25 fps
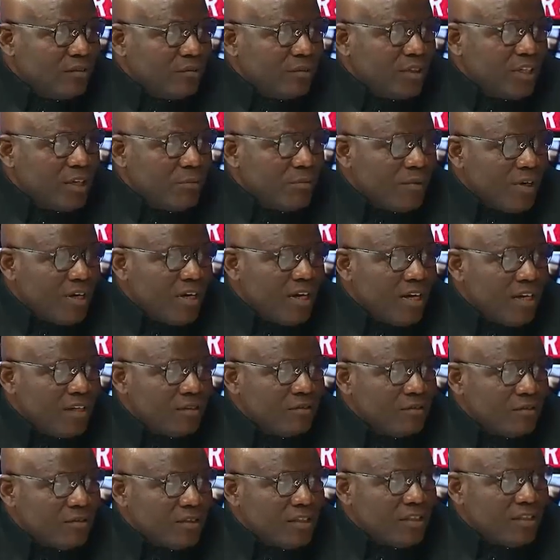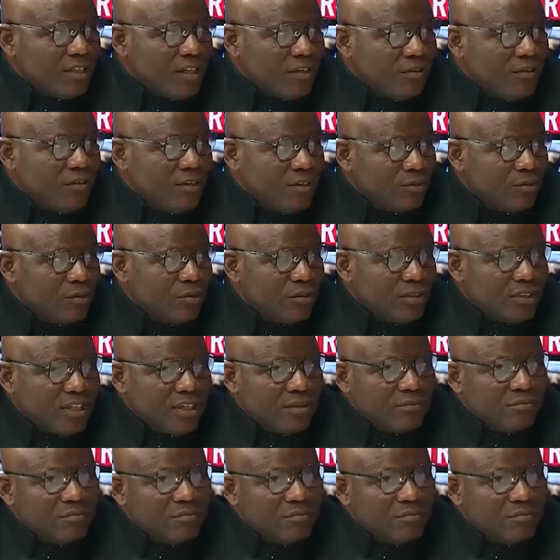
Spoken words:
We keep our eyes on it at all times.